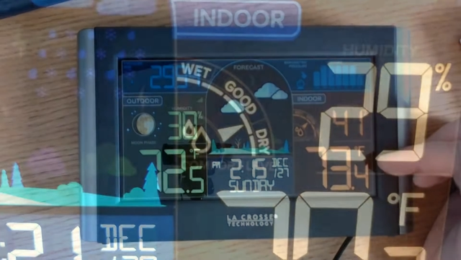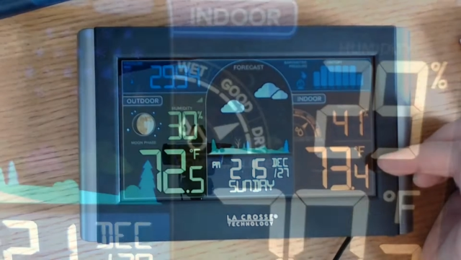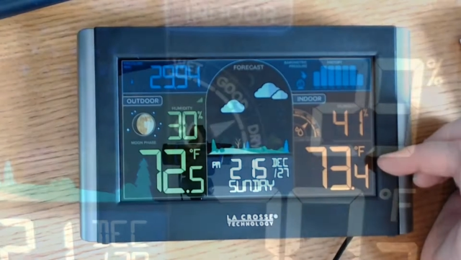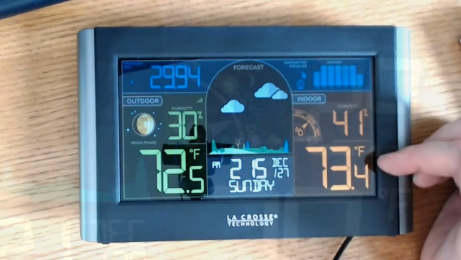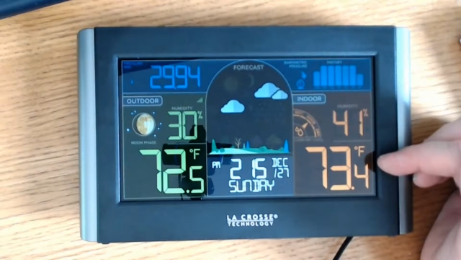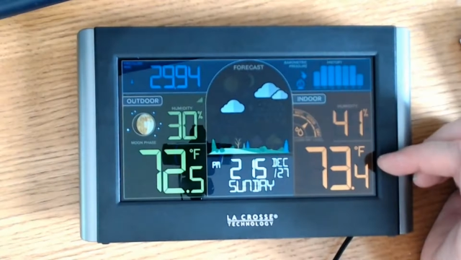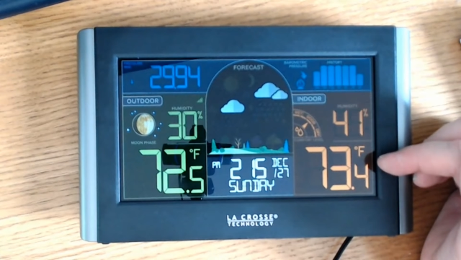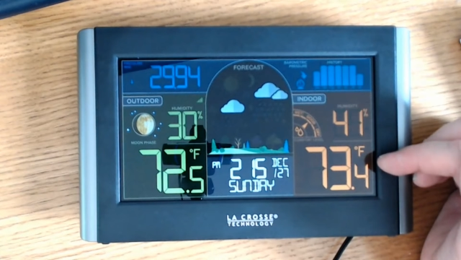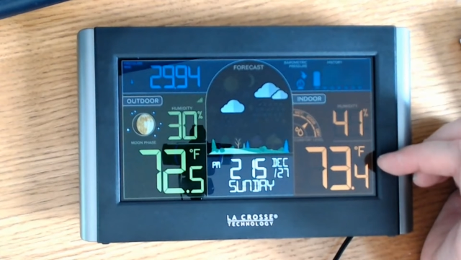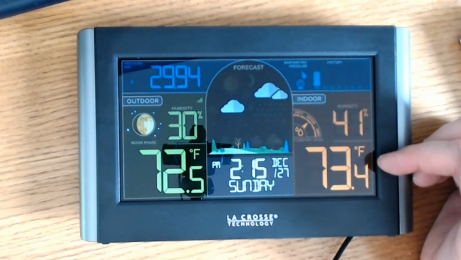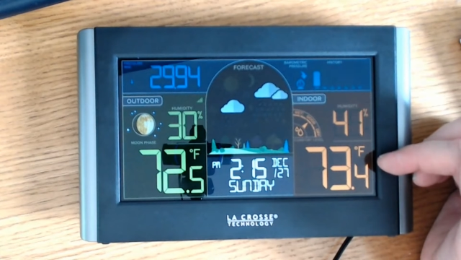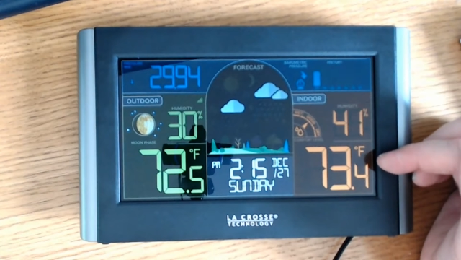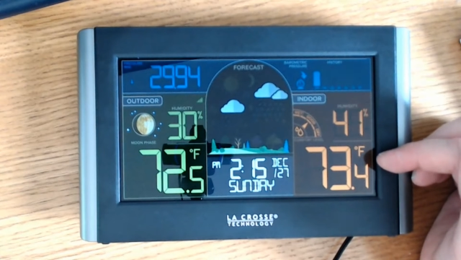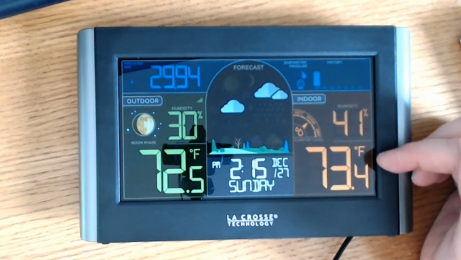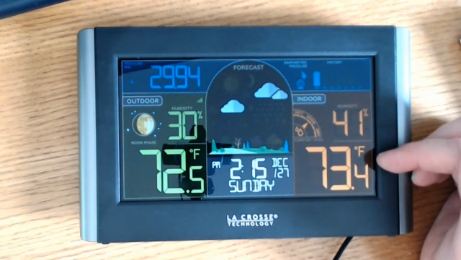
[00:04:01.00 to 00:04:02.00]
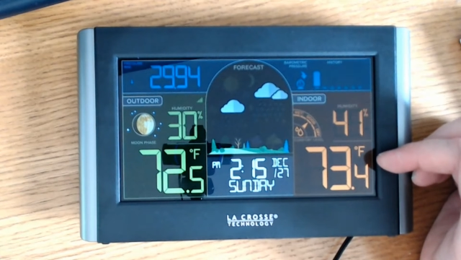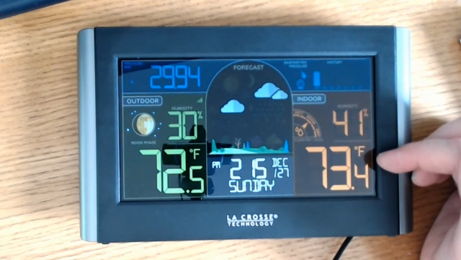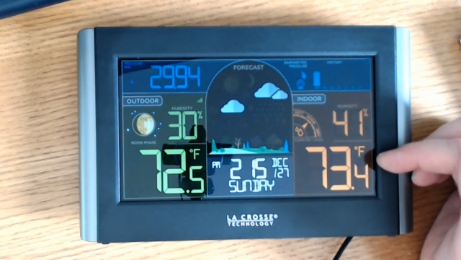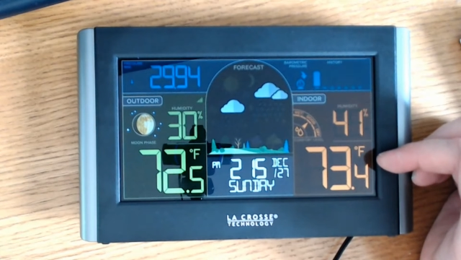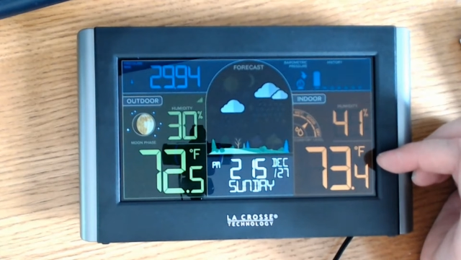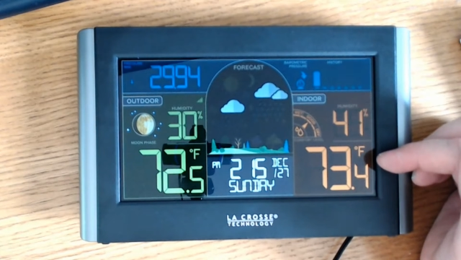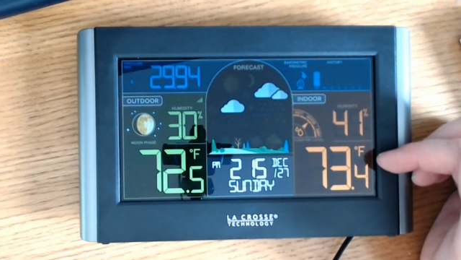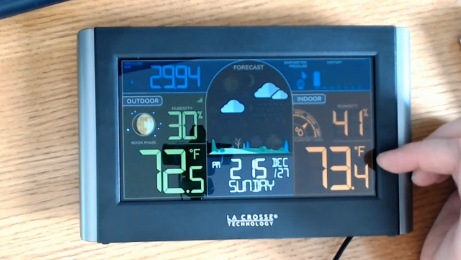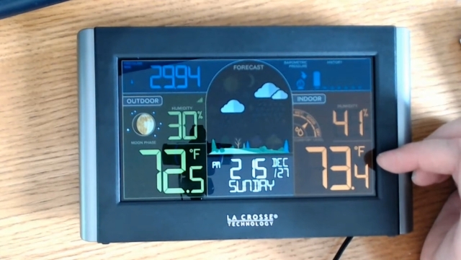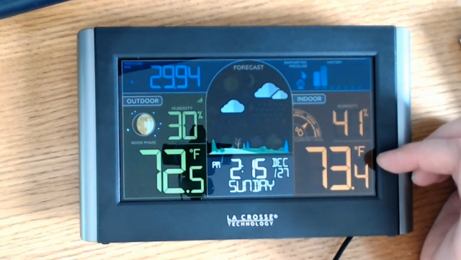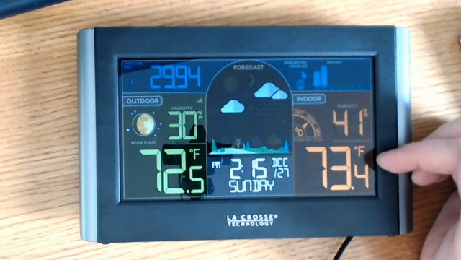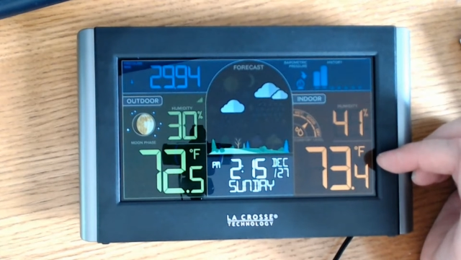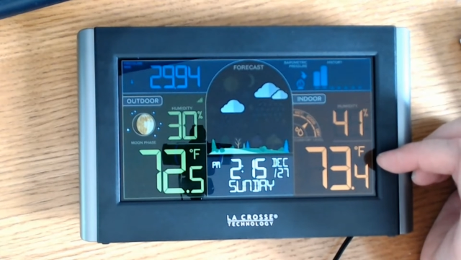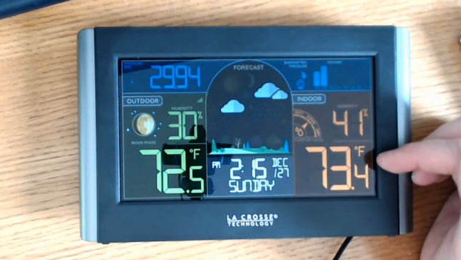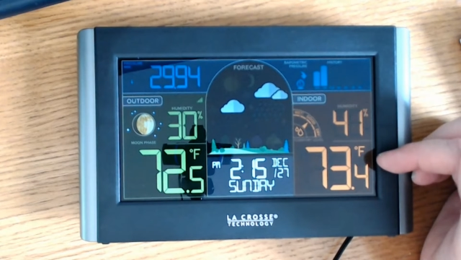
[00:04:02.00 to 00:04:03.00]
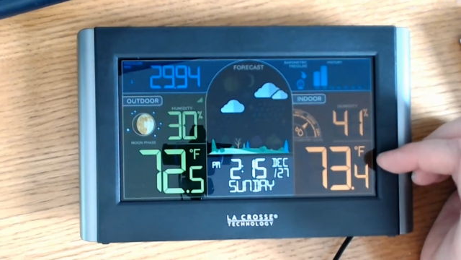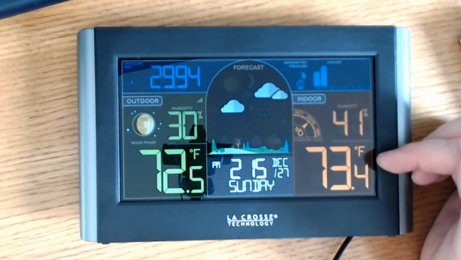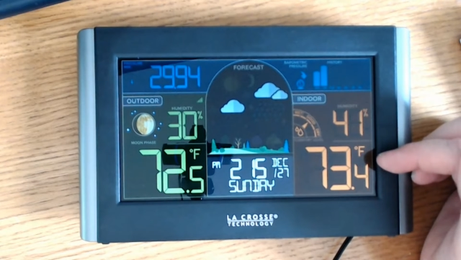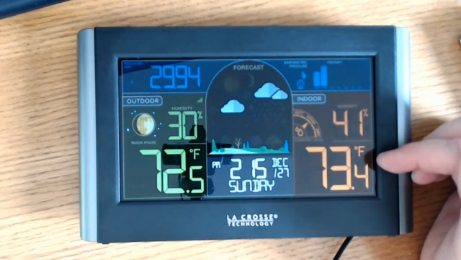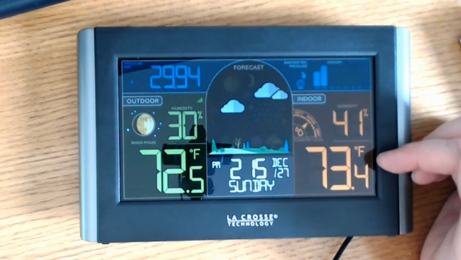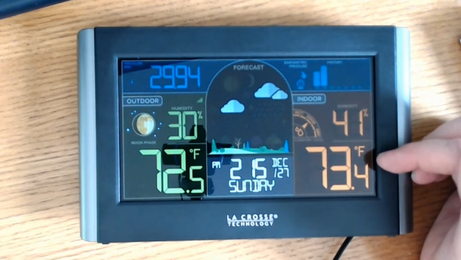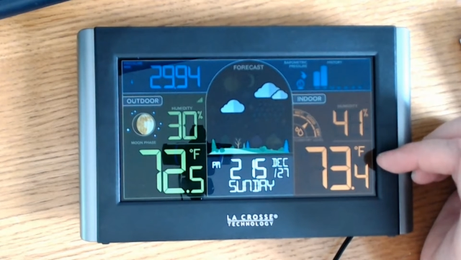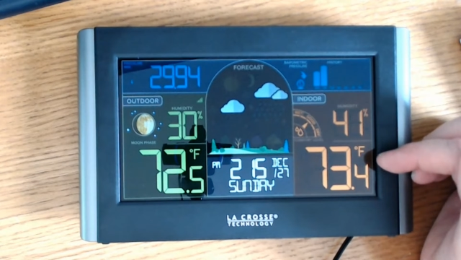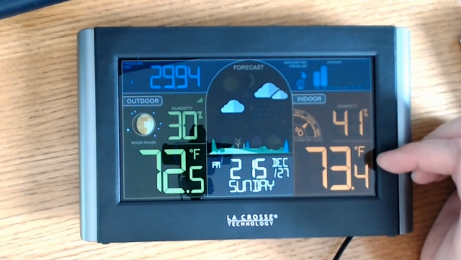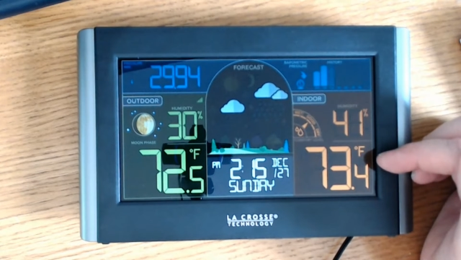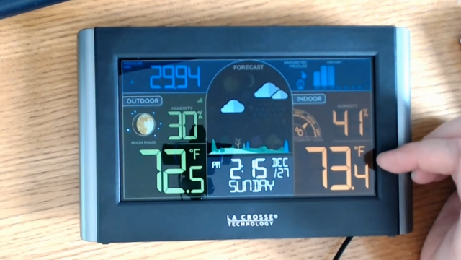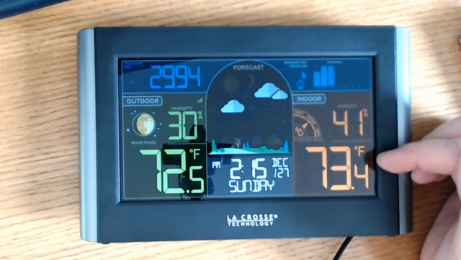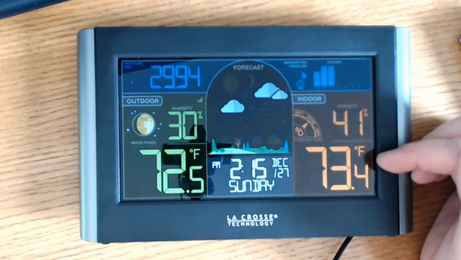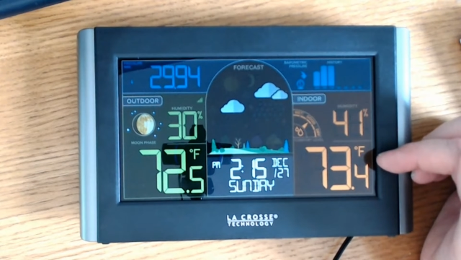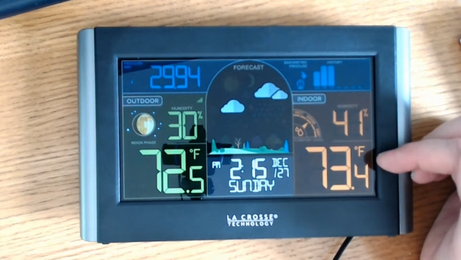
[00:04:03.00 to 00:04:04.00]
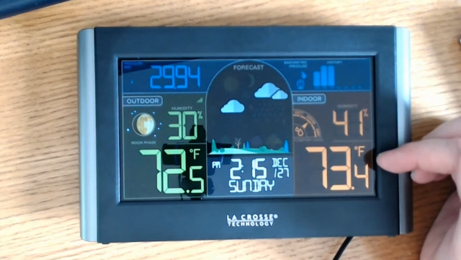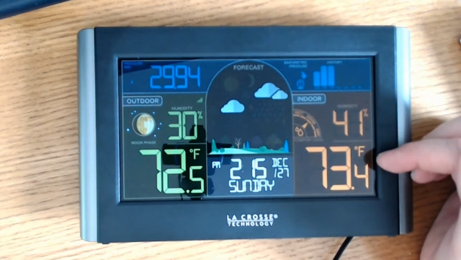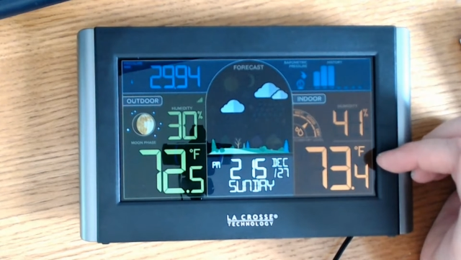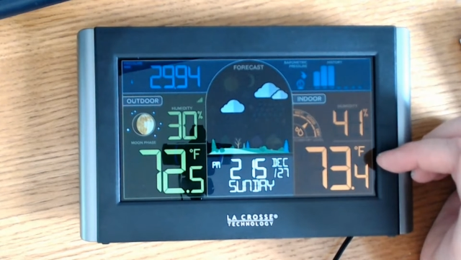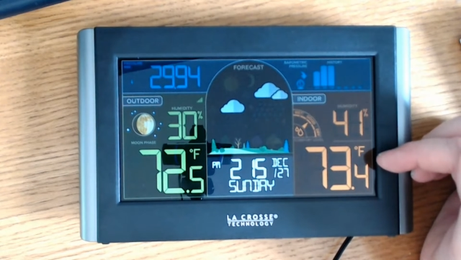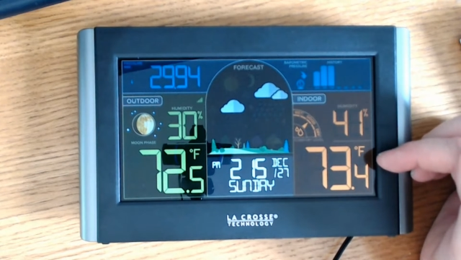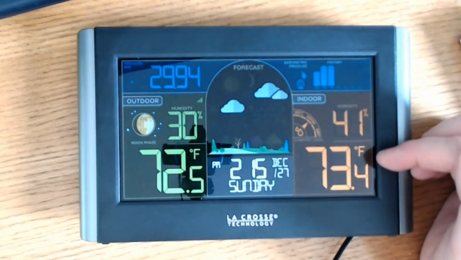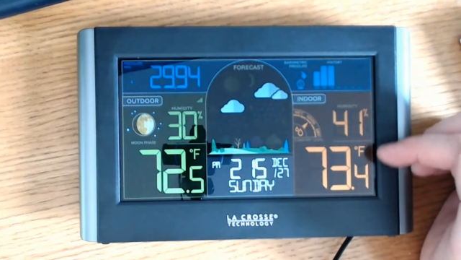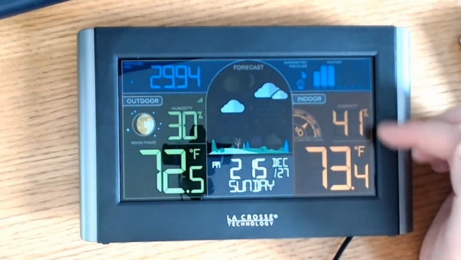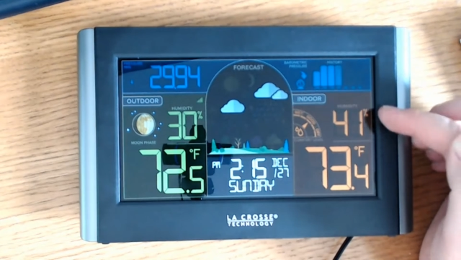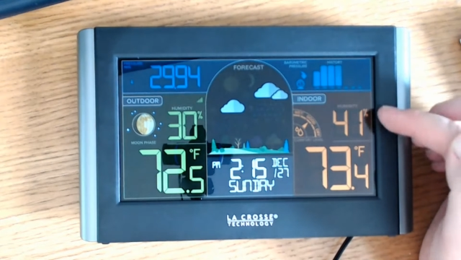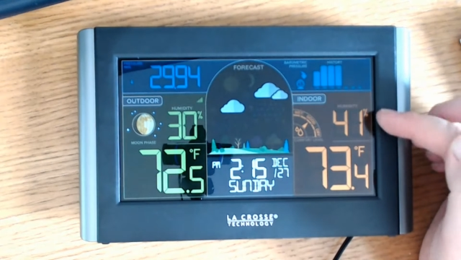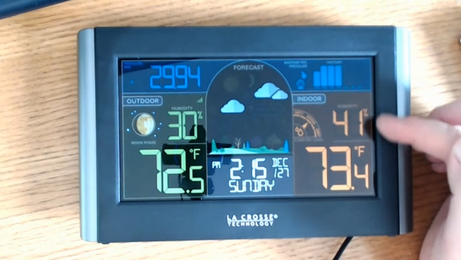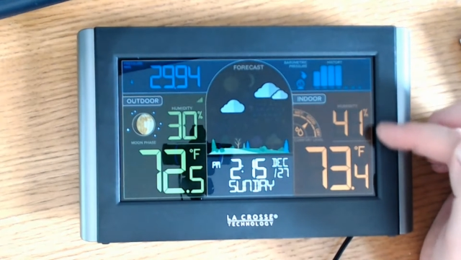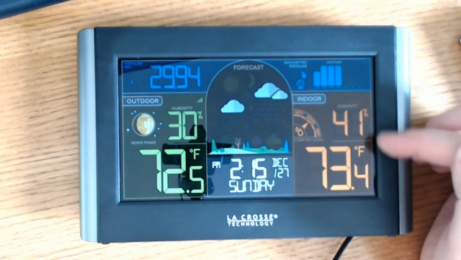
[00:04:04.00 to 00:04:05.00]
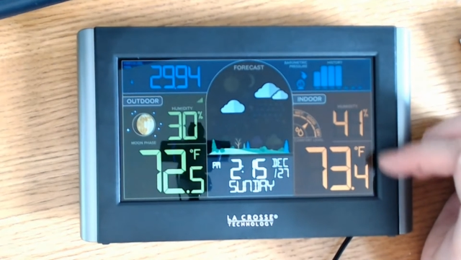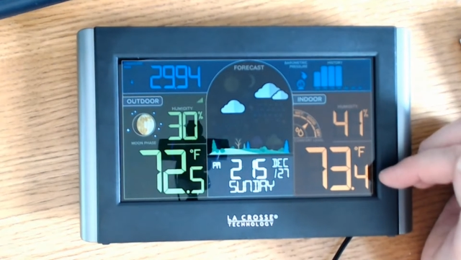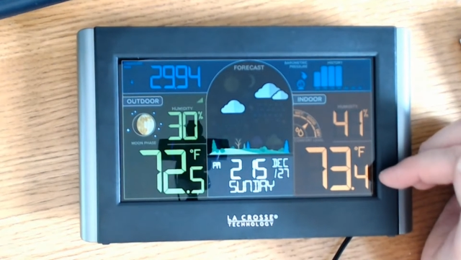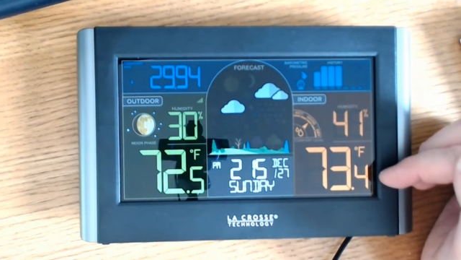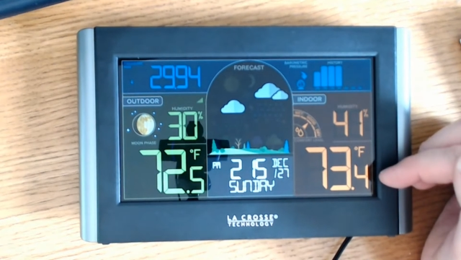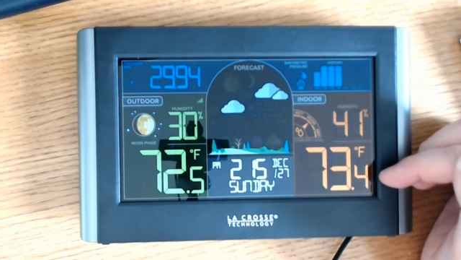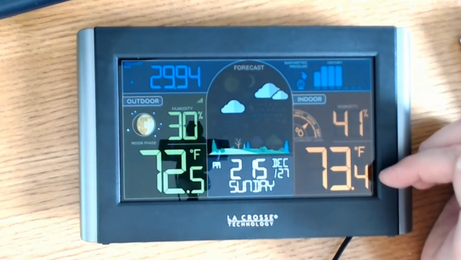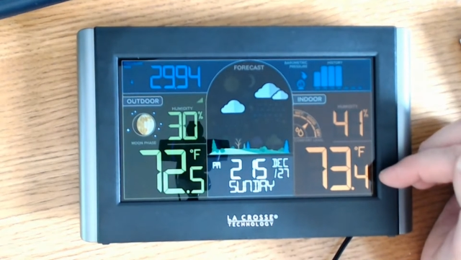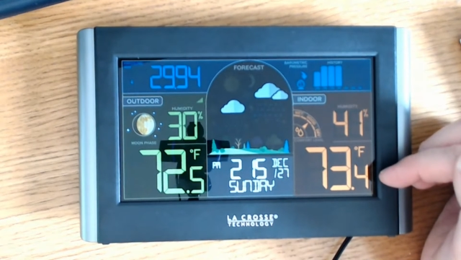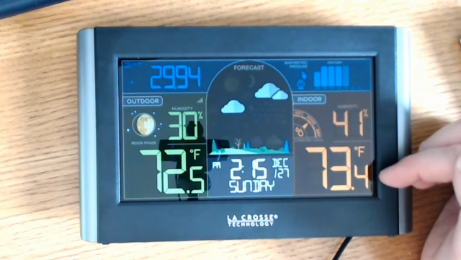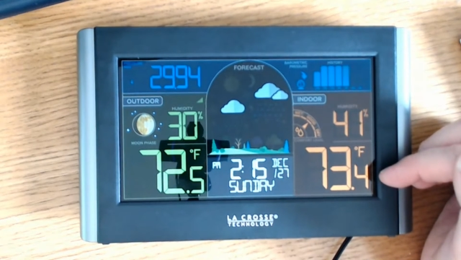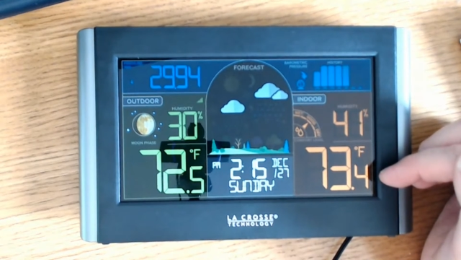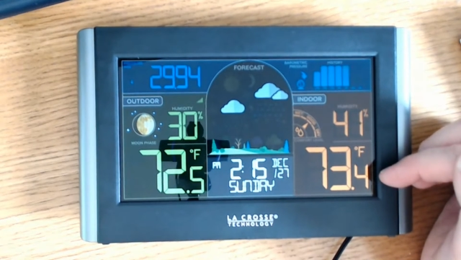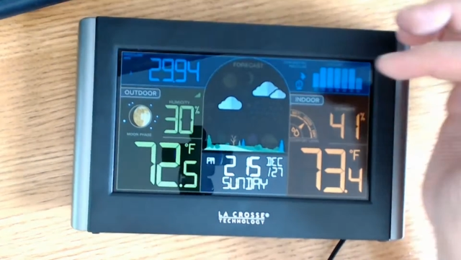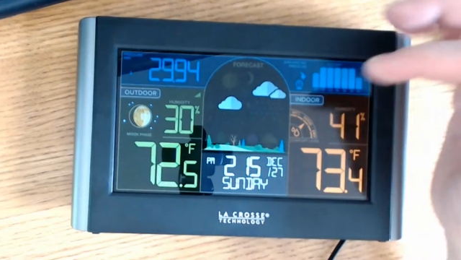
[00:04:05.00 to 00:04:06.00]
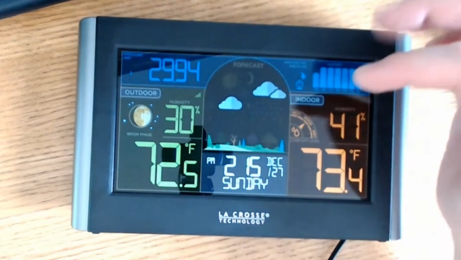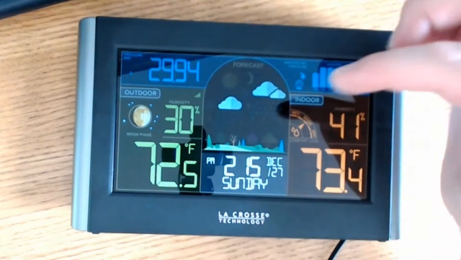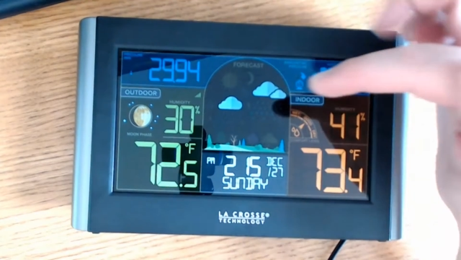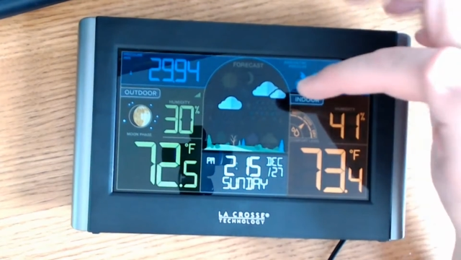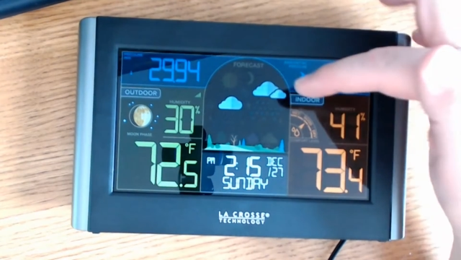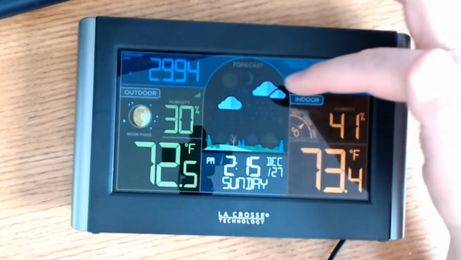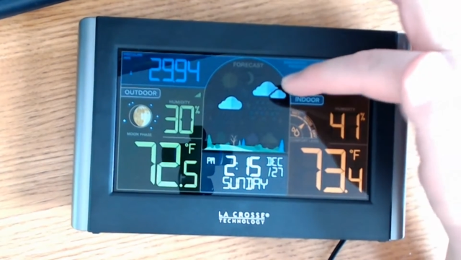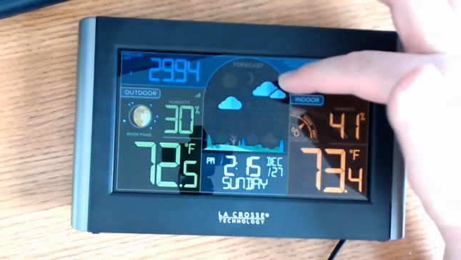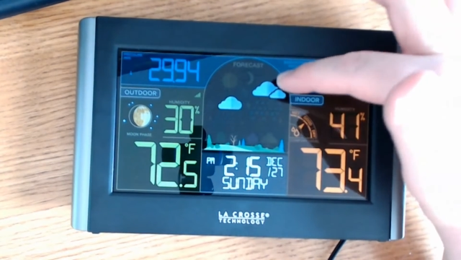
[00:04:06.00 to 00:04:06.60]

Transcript: No face is visible, so there are no lips to read.